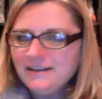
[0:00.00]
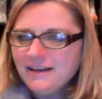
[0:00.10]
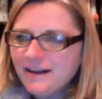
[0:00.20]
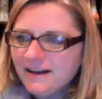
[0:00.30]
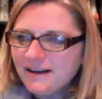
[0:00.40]

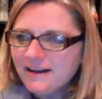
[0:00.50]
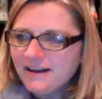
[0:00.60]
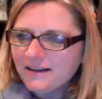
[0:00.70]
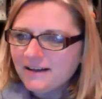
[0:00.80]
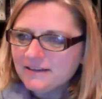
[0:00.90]

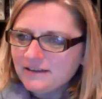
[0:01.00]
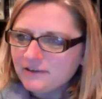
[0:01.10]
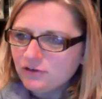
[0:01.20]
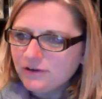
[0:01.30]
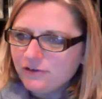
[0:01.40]
Let's
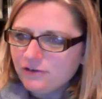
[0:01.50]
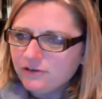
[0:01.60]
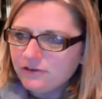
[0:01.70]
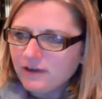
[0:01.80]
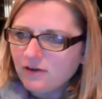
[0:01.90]
see, joy
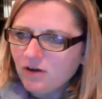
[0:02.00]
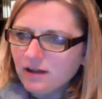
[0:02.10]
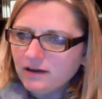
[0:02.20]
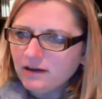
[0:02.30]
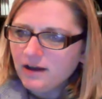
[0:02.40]
juice as I
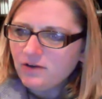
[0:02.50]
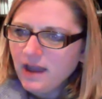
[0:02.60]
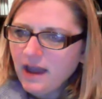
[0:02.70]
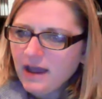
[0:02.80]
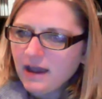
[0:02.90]
call it.
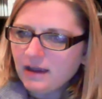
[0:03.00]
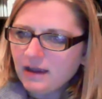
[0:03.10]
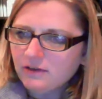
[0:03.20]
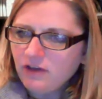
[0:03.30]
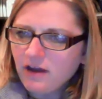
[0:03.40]

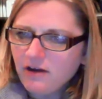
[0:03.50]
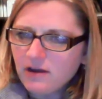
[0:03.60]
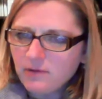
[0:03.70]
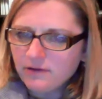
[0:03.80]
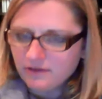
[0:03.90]
Okay,
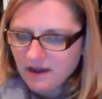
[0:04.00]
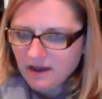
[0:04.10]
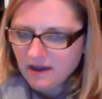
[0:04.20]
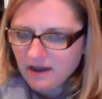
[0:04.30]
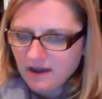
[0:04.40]
Sherry was
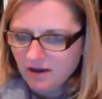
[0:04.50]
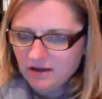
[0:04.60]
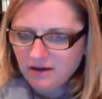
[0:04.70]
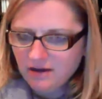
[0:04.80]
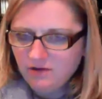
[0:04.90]
not
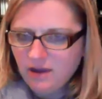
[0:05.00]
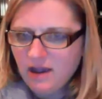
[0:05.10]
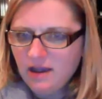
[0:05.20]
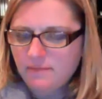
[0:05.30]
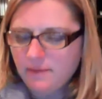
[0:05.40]
on.
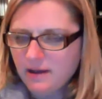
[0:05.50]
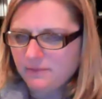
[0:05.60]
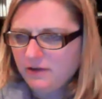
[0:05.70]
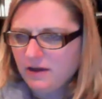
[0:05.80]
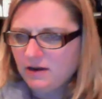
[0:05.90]
Okay,
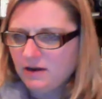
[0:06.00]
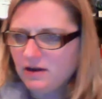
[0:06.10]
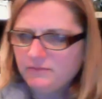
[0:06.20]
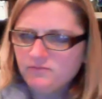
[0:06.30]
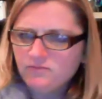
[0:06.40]
Bob was not
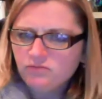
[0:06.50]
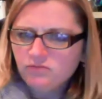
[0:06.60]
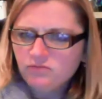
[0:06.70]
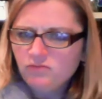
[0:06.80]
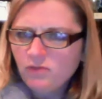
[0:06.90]
on.
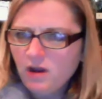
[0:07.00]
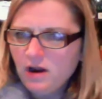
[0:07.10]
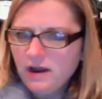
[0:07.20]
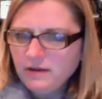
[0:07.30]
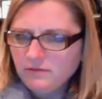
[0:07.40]
All
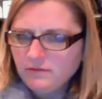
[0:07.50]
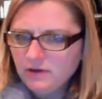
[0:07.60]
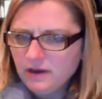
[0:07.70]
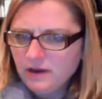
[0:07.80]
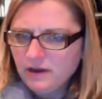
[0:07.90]
right, we're
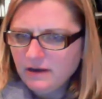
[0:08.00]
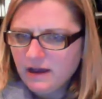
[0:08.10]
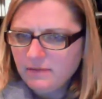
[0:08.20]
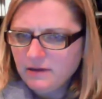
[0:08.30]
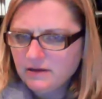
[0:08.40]
getting a
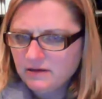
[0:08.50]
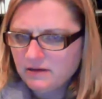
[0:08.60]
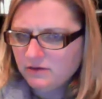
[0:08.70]
vibe.